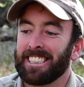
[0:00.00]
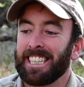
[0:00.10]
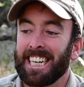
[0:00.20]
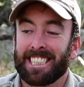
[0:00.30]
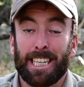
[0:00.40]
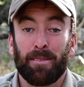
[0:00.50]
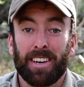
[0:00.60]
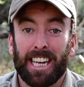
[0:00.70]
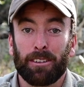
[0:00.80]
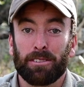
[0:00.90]
Next step,
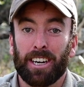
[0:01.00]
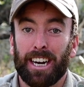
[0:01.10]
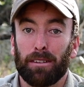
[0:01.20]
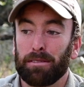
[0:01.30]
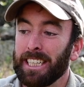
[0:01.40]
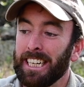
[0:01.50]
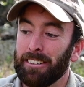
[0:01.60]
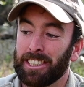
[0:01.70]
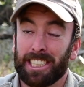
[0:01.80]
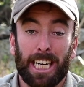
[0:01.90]
now that we've got our feeder,
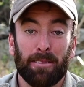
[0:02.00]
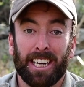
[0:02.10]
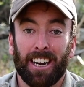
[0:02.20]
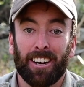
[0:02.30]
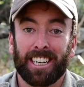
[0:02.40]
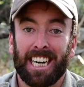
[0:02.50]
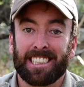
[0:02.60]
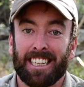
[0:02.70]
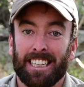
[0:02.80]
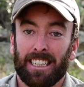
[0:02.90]
which is coming along
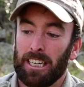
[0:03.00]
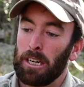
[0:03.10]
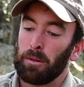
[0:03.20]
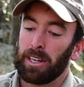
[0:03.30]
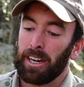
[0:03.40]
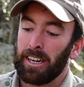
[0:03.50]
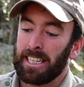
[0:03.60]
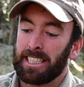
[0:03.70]
nicely, we're going to